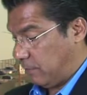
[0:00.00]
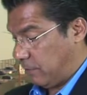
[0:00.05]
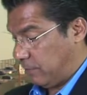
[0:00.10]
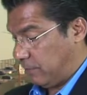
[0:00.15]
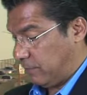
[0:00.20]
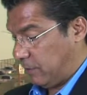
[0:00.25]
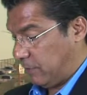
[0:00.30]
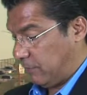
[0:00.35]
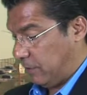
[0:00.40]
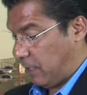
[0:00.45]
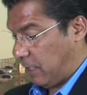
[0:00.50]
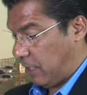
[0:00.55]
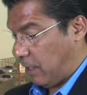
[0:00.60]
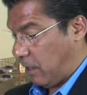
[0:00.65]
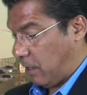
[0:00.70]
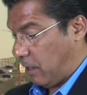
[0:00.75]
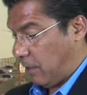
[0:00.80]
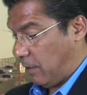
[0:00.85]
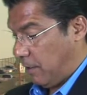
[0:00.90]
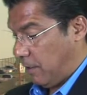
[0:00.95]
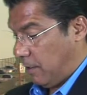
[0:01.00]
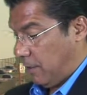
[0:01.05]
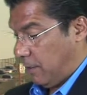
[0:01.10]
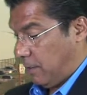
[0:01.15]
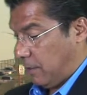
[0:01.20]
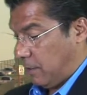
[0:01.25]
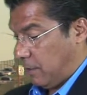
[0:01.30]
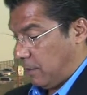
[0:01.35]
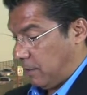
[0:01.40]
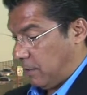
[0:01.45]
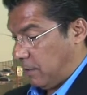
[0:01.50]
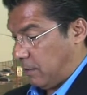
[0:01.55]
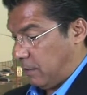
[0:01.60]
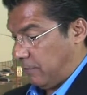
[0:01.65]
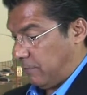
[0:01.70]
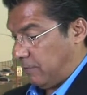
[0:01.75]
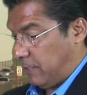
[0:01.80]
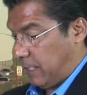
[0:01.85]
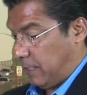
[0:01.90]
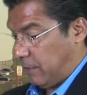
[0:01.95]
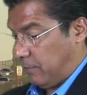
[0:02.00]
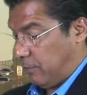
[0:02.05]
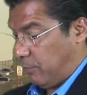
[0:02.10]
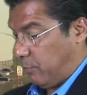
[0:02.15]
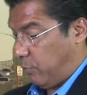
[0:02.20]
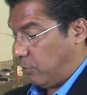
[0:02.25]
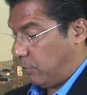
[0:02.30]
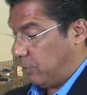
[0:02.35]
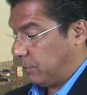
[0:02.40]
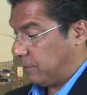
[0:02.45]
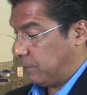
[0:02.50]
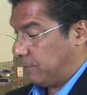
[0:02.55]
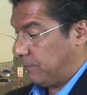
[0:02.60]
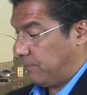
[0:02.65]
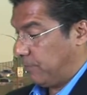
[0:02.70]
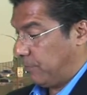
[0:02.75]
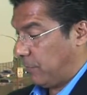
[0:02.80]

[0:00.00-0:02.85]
DVIR, of daily reports.